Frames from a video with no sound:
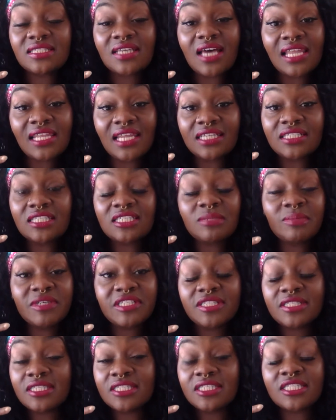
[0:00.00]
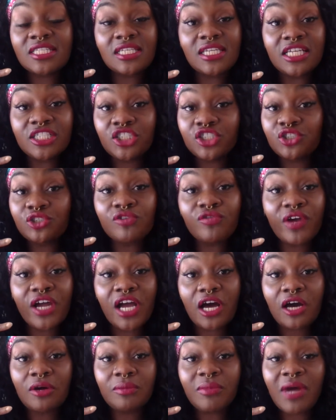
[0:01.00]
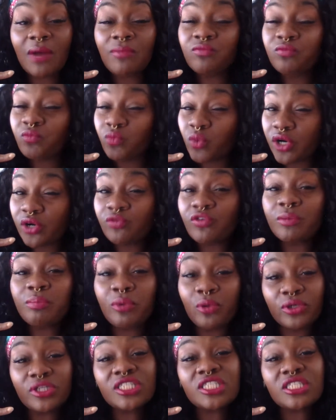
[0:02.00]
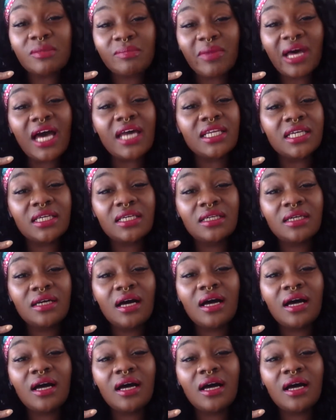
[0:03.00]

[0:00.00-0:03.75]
I like to speak to the celestial realm. I want to report somebody.